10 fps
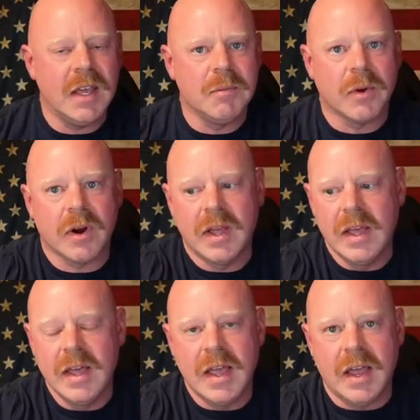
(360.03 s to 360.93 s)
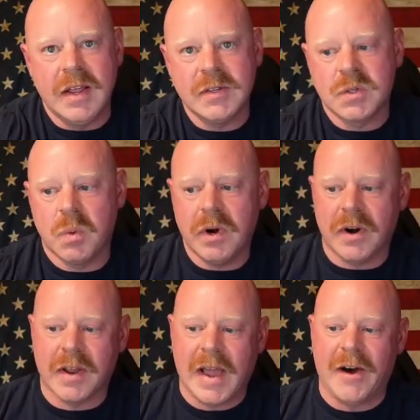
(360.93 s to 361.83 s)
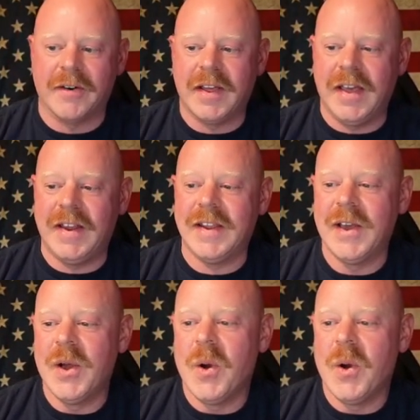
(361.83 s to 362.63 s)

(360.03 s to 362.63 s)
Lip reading: Keebler and his Twitter account. And